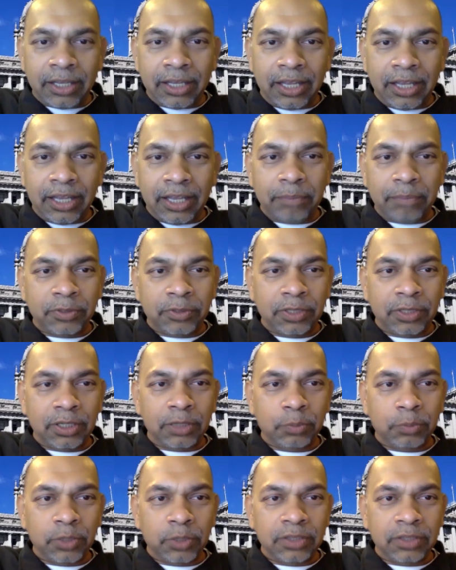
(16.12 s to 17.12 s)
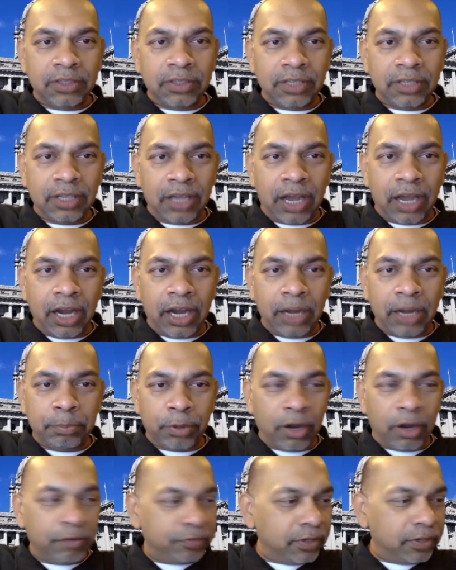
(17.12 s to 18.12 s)
Epps here with Higher
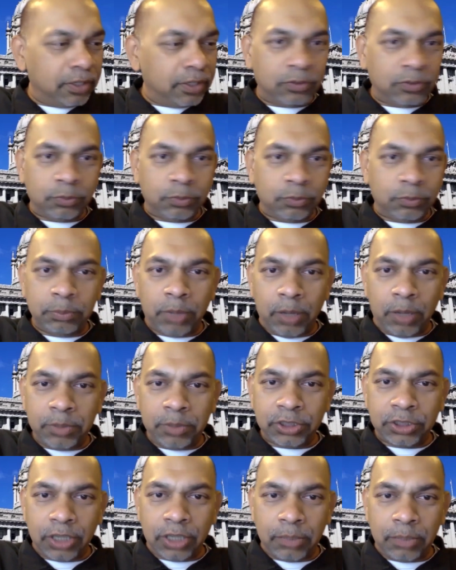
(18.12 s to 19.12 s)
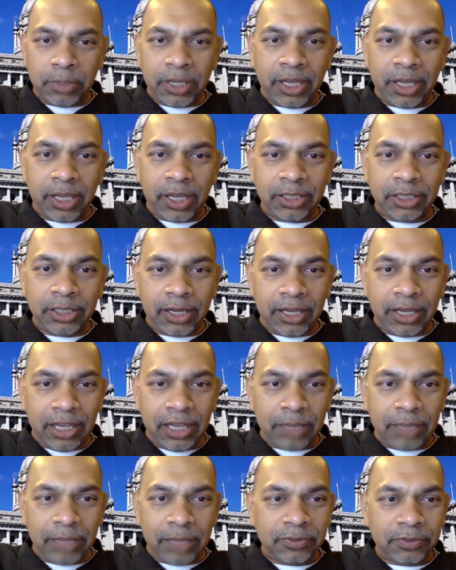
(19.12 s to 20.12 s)
Profits with Bobby Sharma and Yana
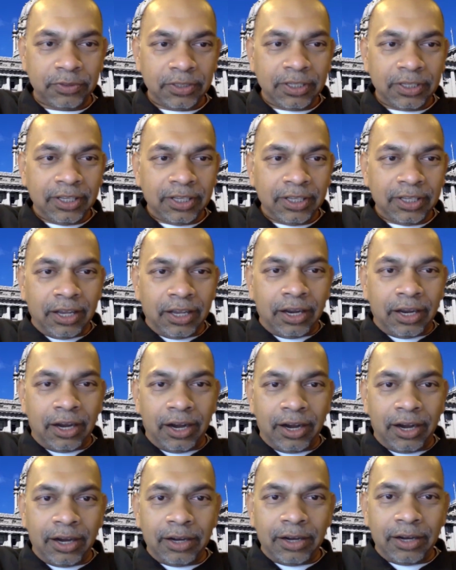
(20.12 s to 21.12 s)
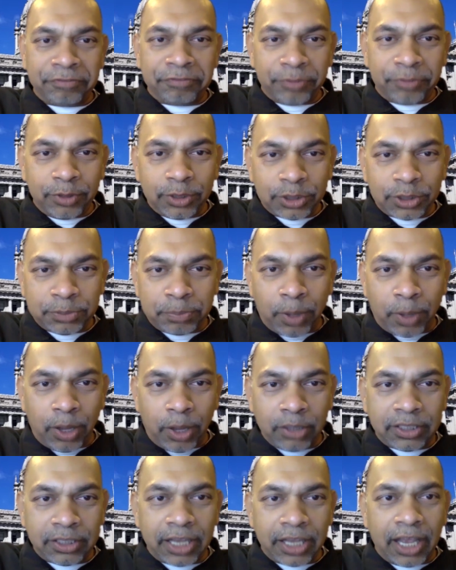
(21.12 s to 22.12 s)
Epps. Our first
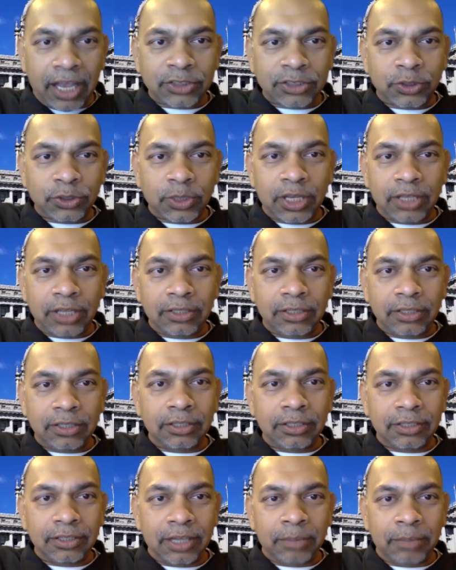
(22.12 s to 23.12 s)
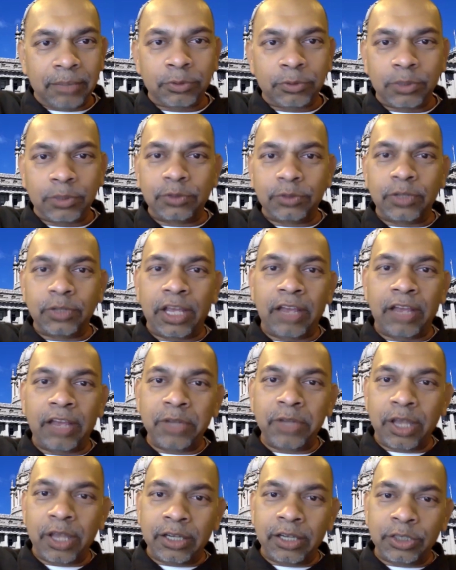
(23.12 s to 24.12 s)
podcast together. I'm thrilled to have
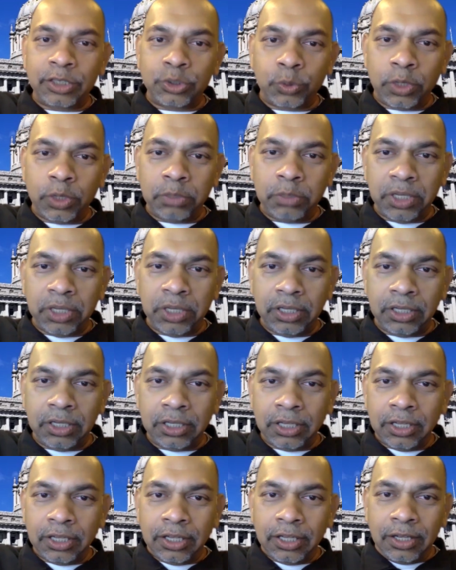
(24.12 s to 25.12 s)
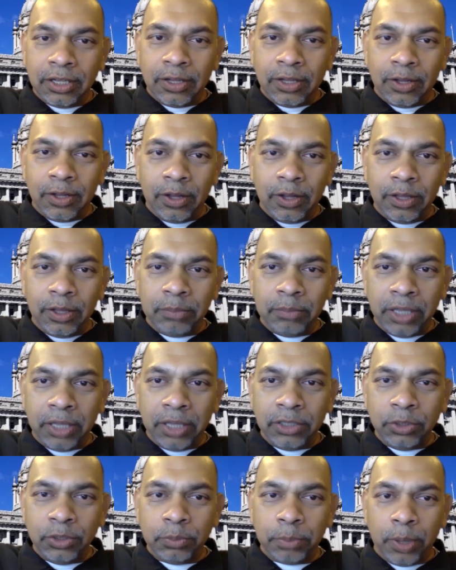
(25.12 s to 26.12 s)
Yana join me on my
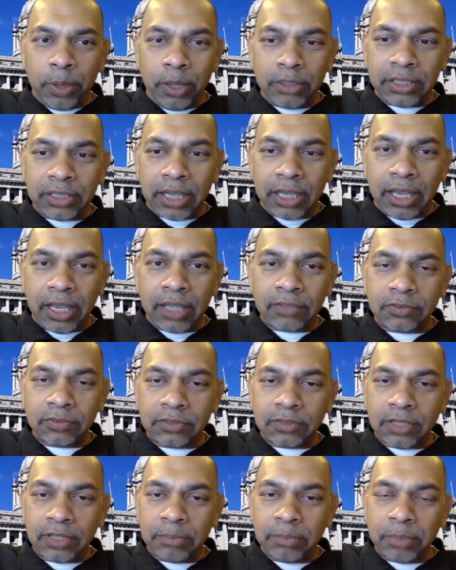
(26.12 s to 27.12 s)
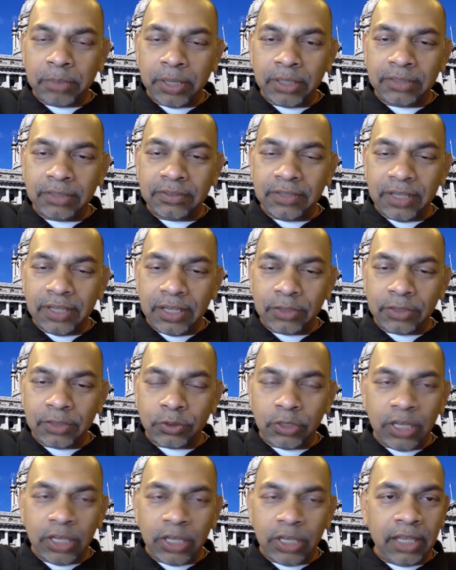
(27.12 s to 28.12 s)
new podcast. But
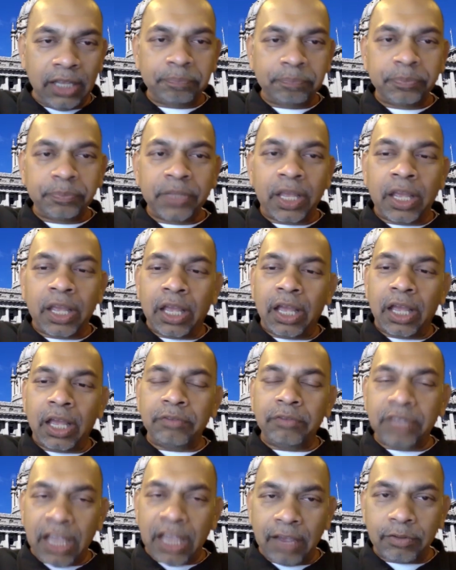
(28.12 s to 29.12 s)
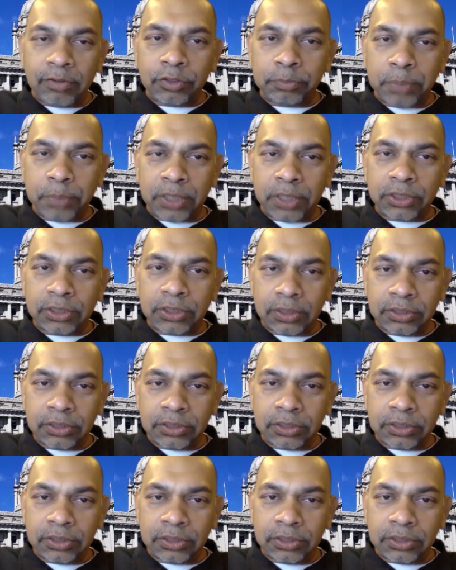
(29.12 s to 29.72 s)
today we have a special